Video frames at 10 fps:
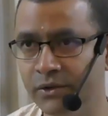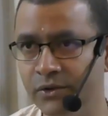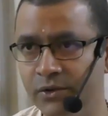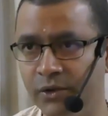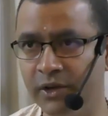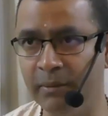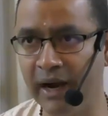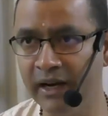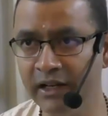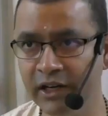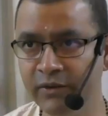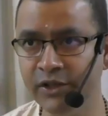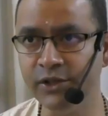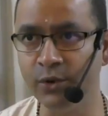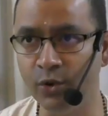So the manner in
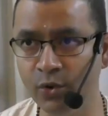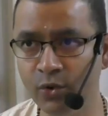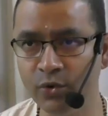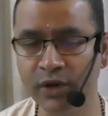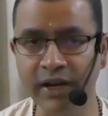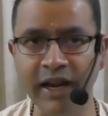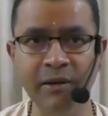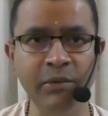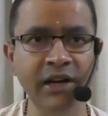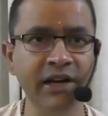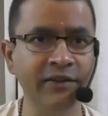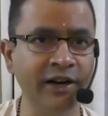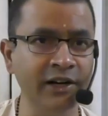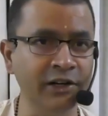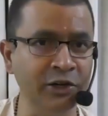which you do can be
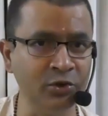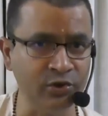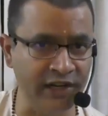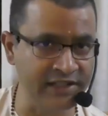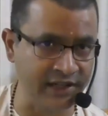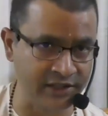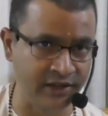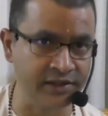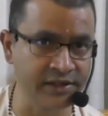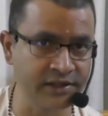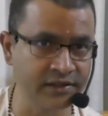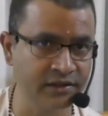divided into three sections: